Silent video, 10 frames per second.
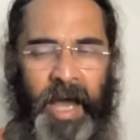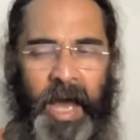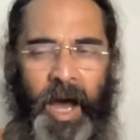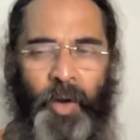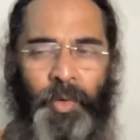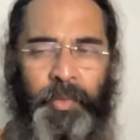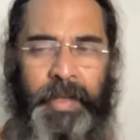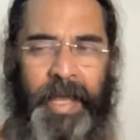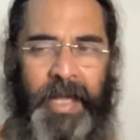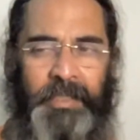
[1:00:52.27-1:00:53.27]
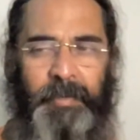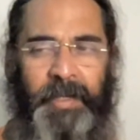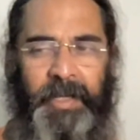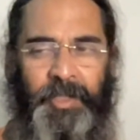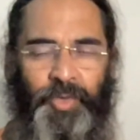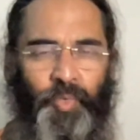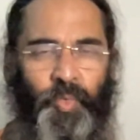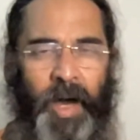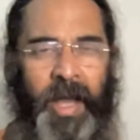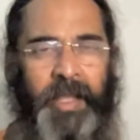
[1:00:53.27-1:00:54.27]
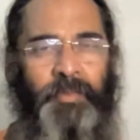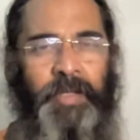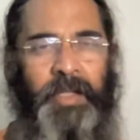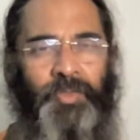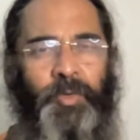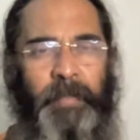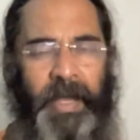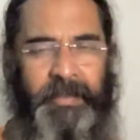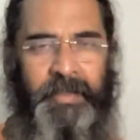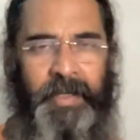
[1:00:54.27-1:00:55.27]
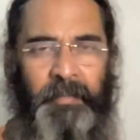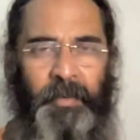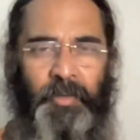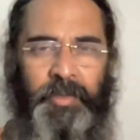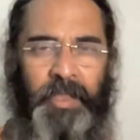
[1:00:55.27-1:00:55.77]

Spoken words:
How do we explain as to why we are so passionate about